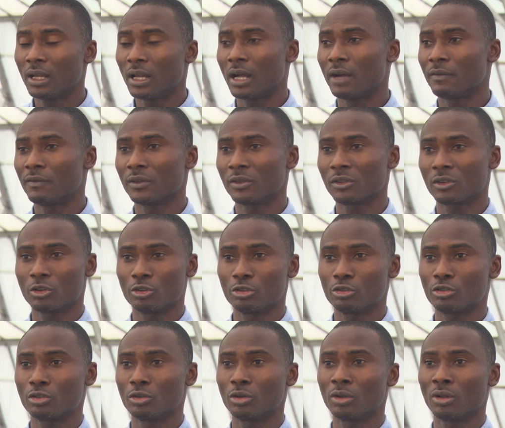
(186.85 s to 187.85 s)
uh, for the
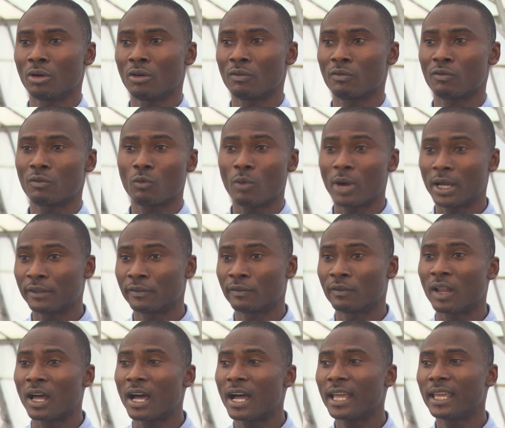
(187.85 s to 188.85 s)
control of
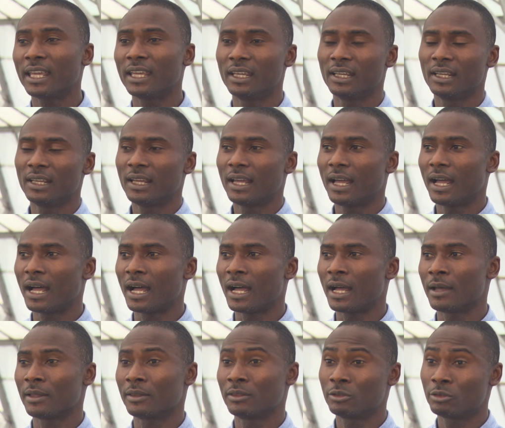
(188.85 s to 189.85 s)
whitefly
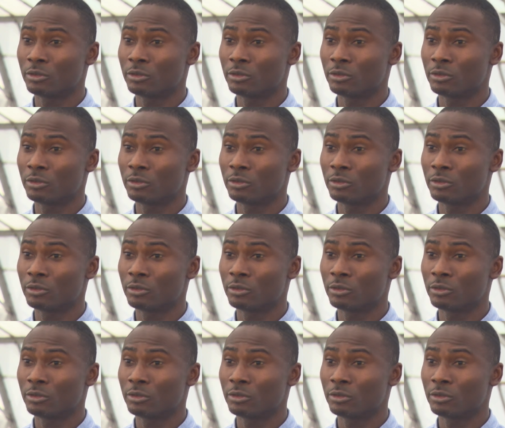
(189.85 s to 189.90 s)
uh,